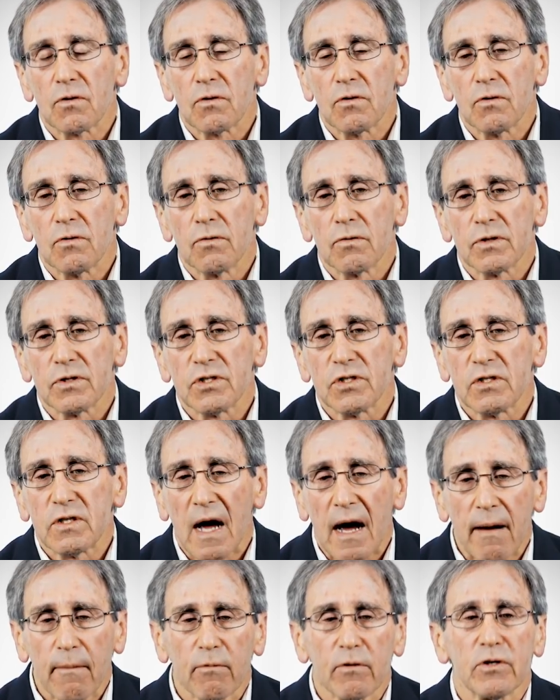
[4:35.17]
you
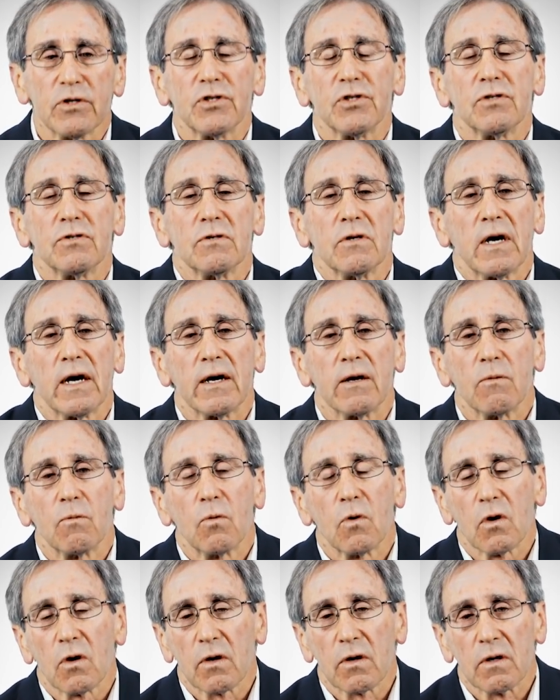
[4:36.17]
establish a
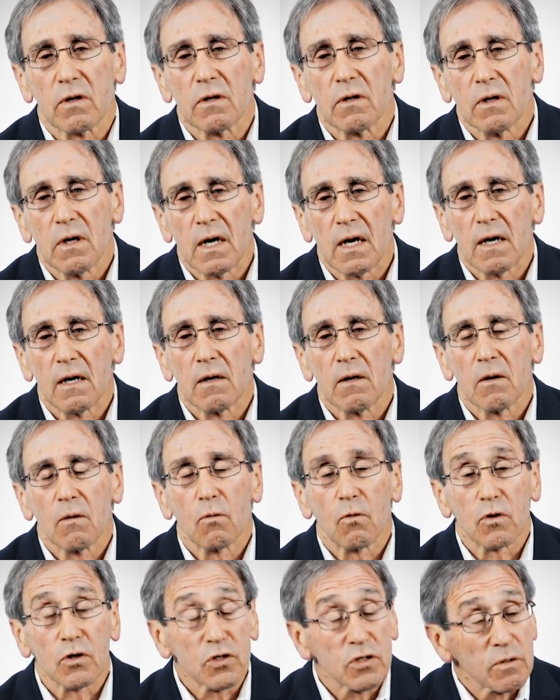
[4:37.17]

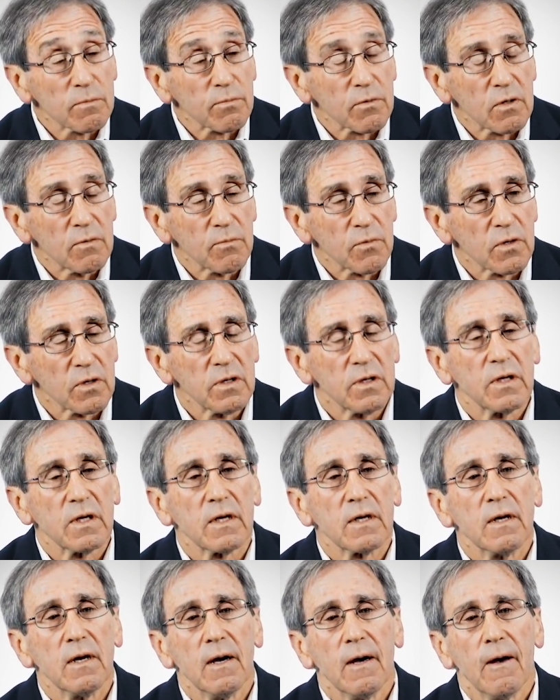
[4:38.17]
worship
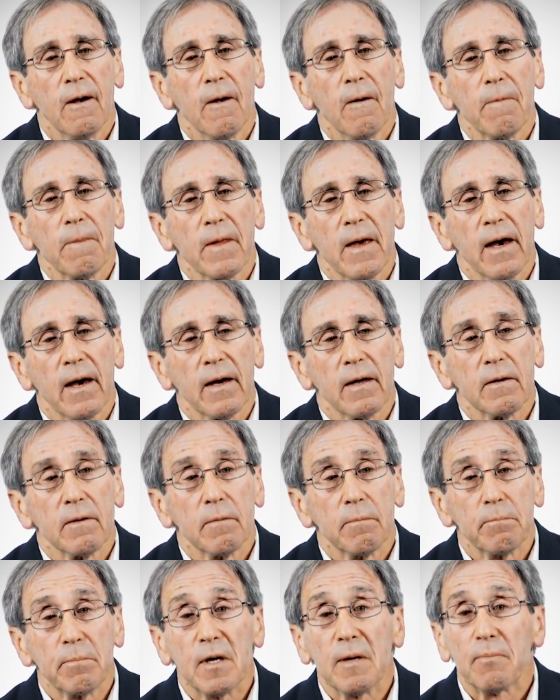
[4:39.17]
community,
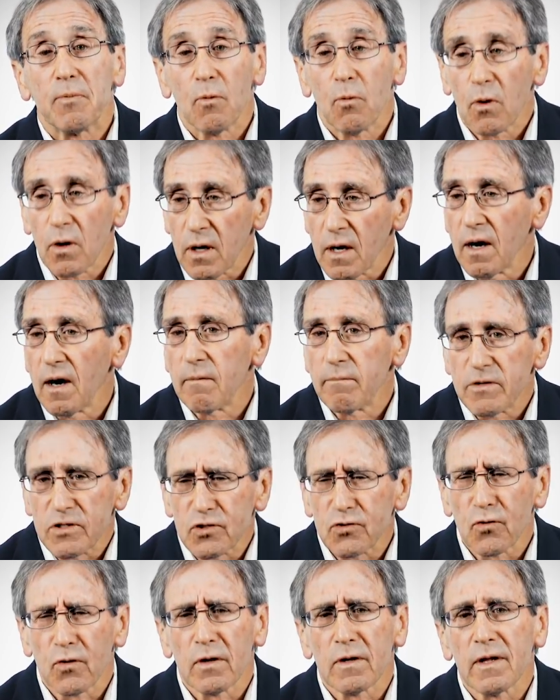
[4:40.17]
and people will come.
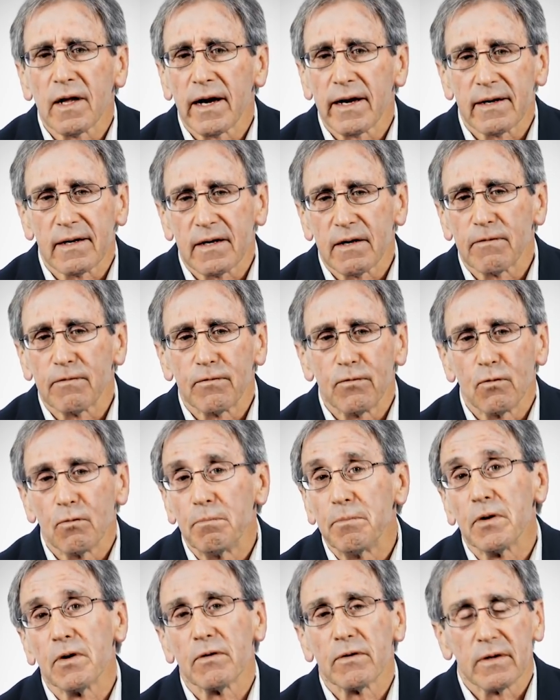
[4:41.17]
It's sort of like if you
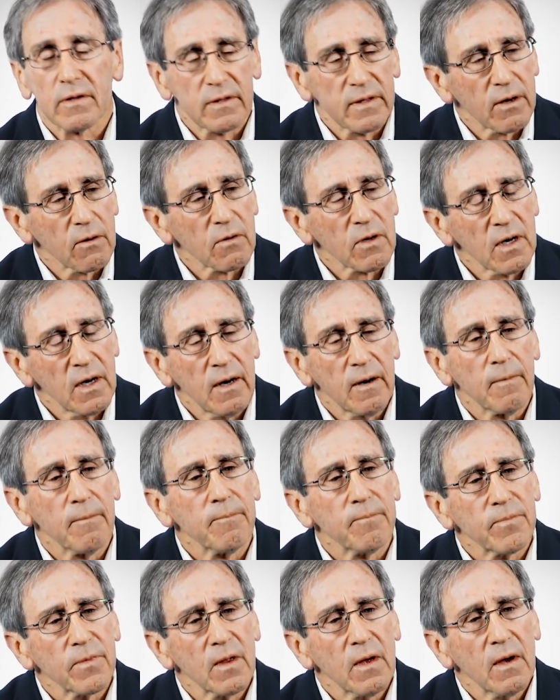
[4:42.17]
build it, they'll come.
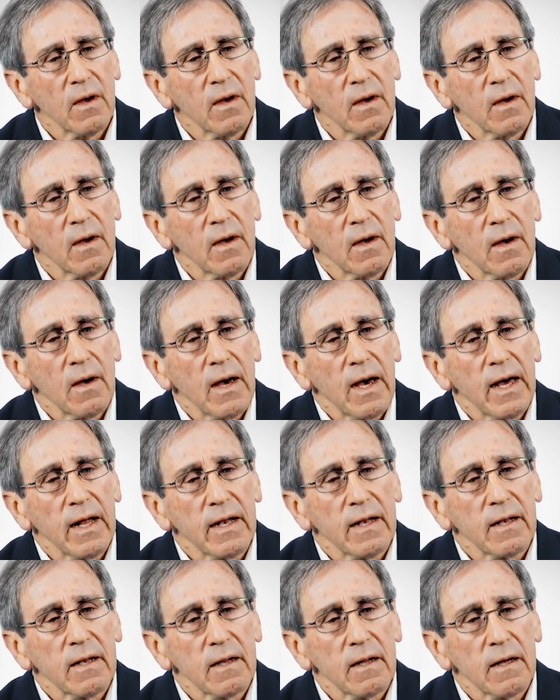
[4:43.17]

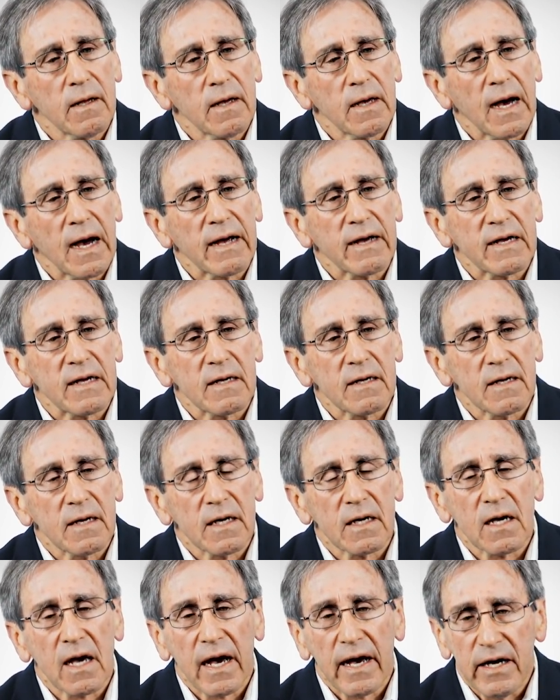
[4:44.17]
And I
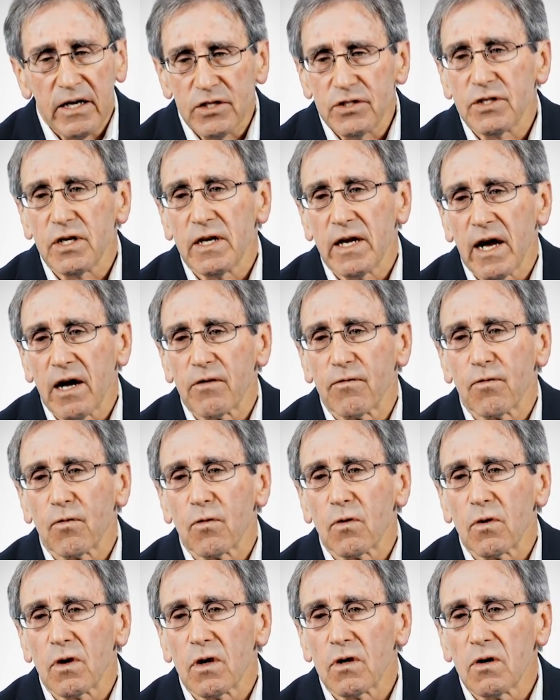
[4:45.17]
engaged in that
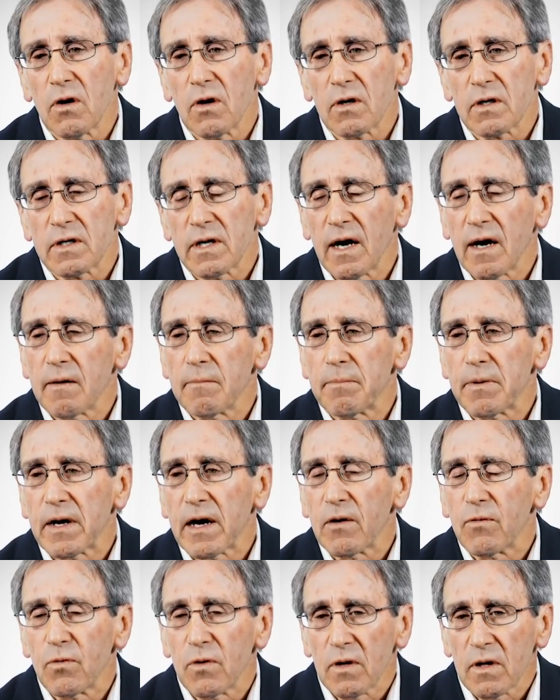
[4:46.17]
for a long time, but
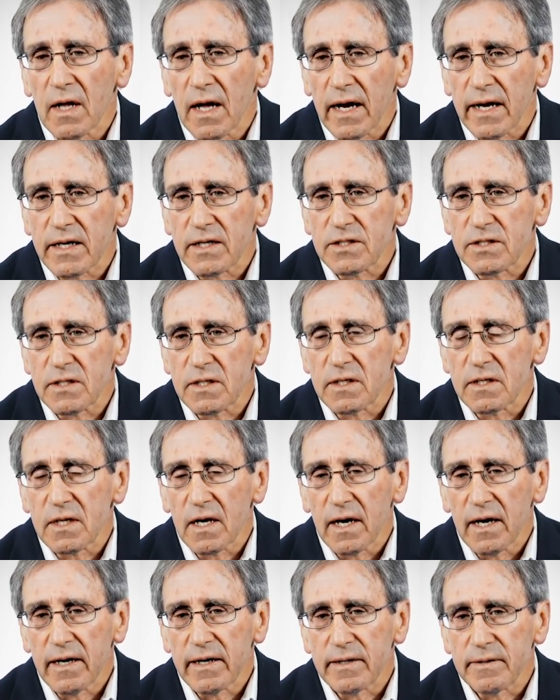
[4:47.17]
I realized in
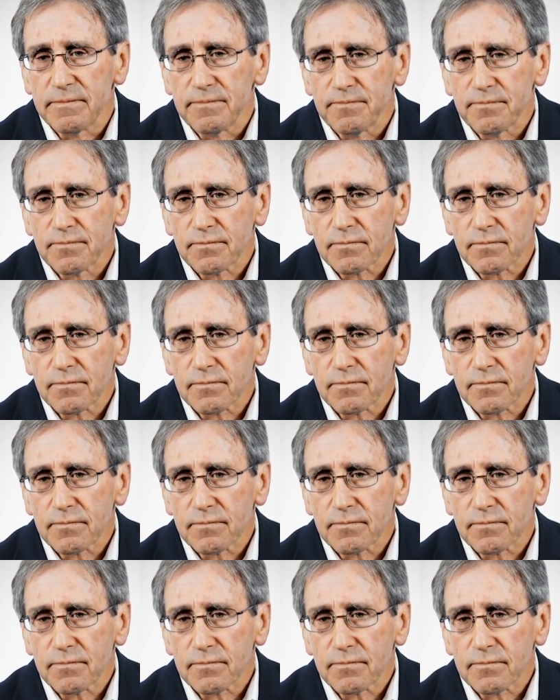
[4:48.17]
time